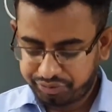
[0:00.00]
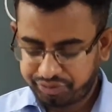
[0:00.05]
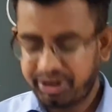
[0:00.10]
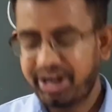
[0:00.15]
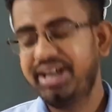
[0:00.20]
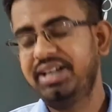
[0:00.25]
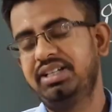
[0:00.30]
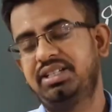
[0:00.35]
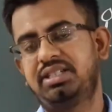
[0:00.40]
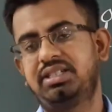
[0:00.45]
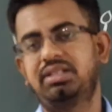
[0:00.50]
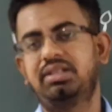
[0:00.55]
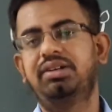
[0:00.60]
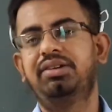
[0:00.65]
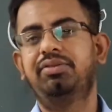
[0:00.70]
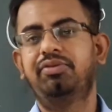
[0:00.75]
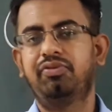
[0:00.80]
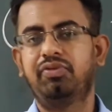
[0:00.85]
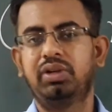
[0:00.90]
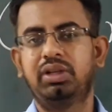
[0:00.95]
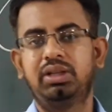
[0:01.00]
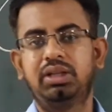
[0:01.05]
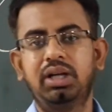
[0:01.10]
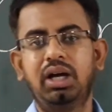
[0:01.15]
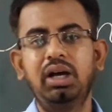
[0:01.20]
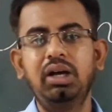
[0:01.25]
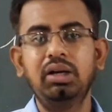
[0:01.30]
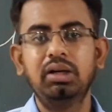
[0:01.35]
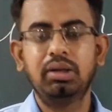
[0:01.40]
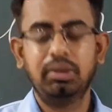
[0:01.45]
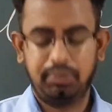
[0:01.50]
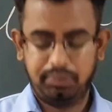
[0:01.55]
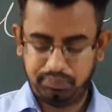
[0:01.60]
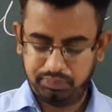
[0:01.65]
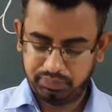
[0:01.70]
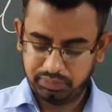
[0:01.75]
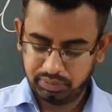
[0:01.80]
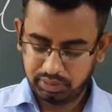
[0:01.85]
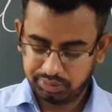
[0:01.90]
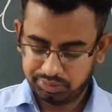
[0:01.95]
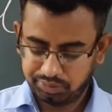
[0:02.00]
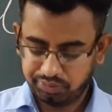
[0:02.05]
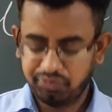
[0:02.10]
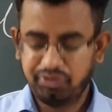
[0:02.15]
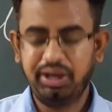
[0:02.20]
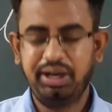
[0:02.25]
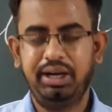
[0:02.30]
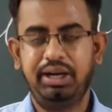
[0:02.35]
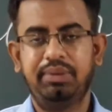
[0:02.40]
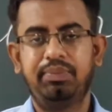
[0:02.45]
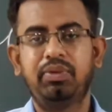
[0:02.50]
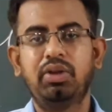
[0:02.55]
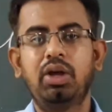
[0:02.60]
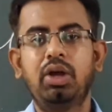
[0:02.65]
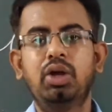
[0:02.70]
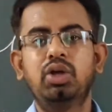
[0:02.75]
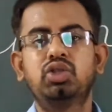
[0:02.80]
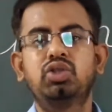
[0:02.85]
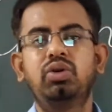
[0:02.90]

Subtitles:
friends with the wind?